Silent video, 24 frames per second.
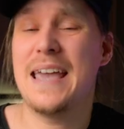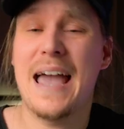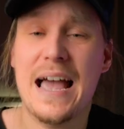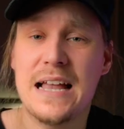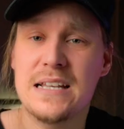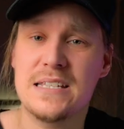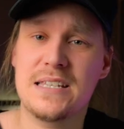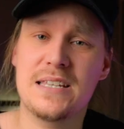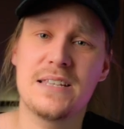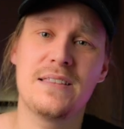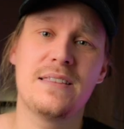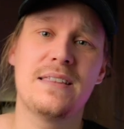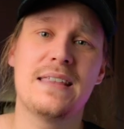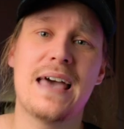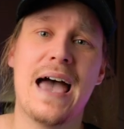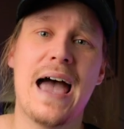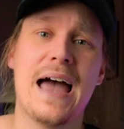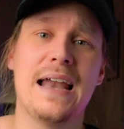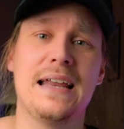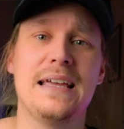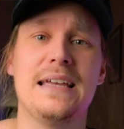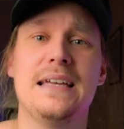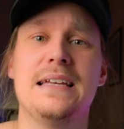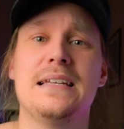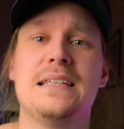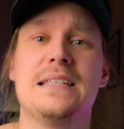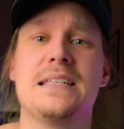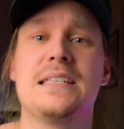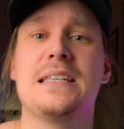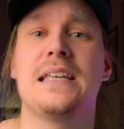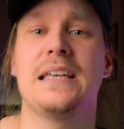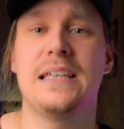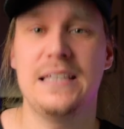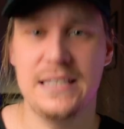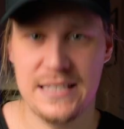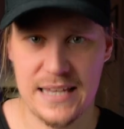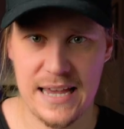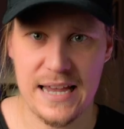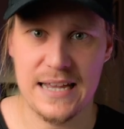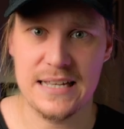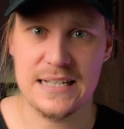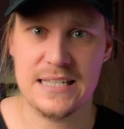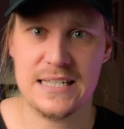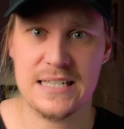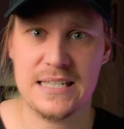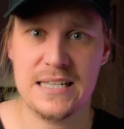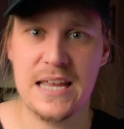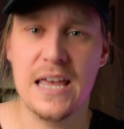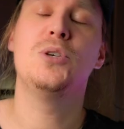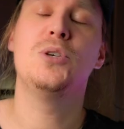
the answer to that is yes,